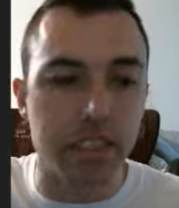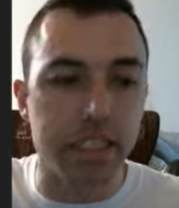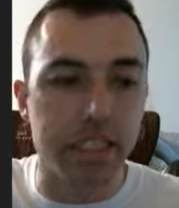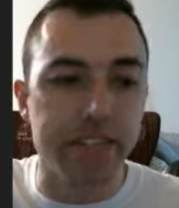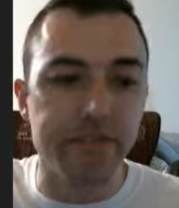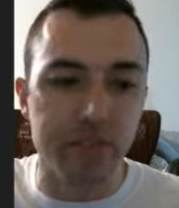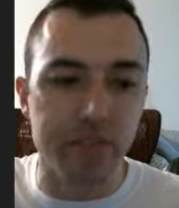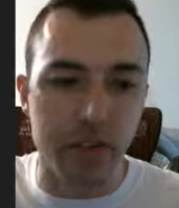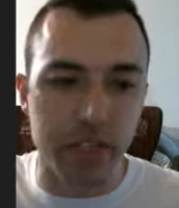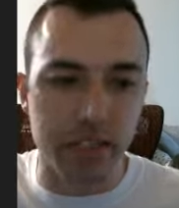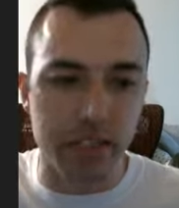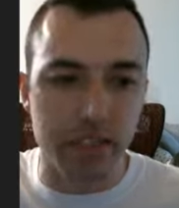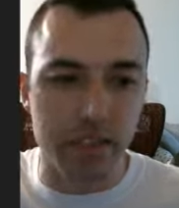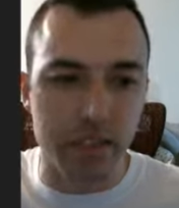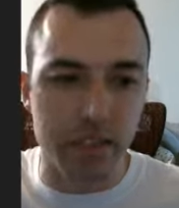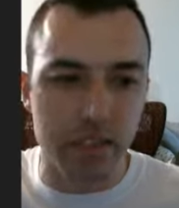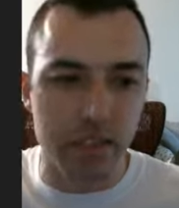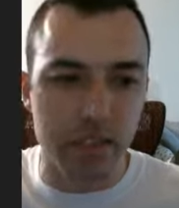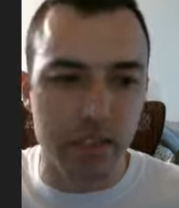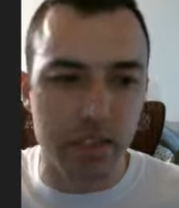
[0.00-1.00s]

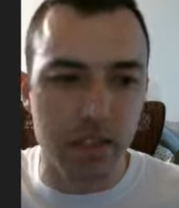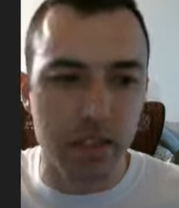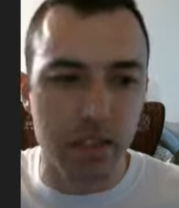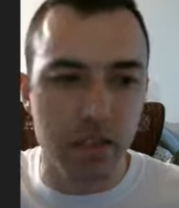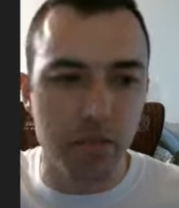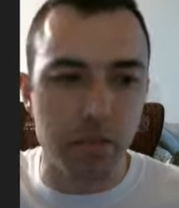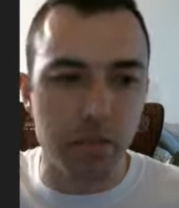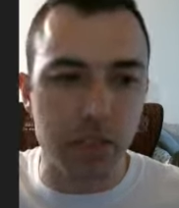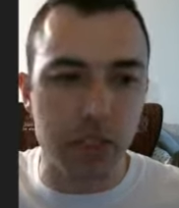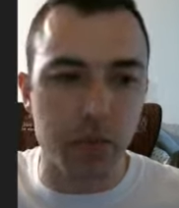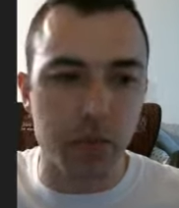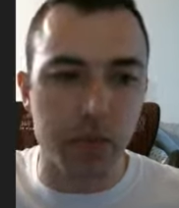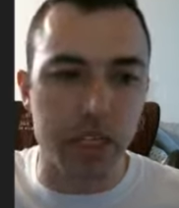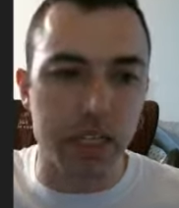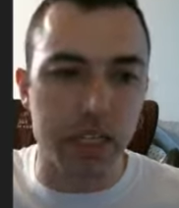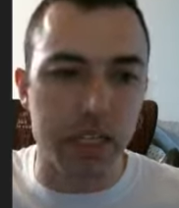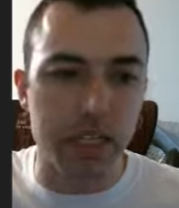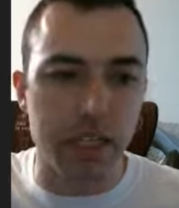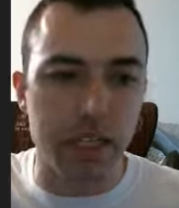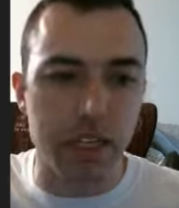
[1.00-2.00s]
difference
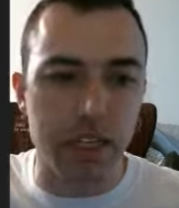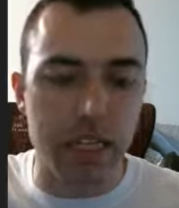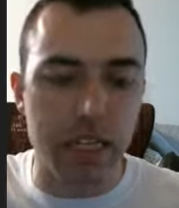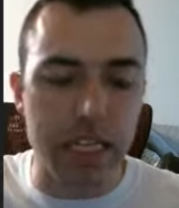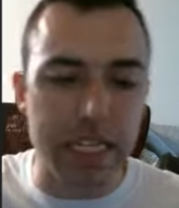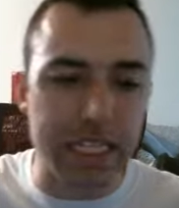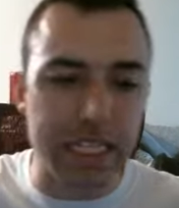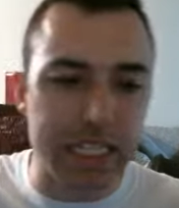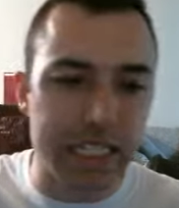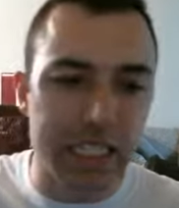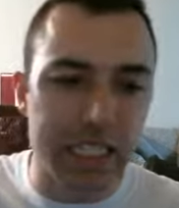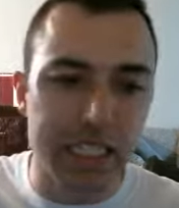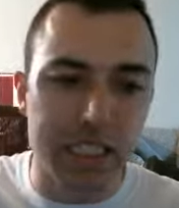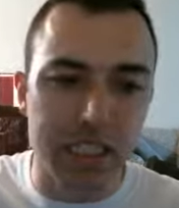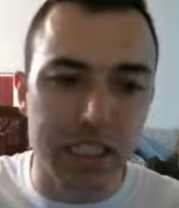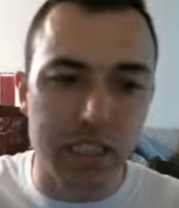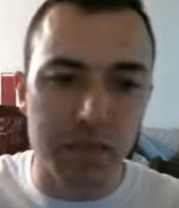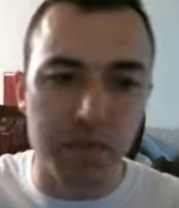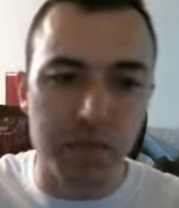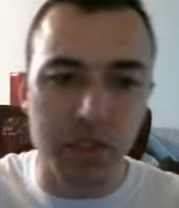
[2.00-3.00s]
between the
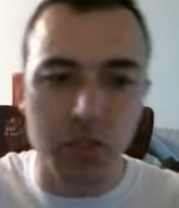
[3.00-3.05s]
distance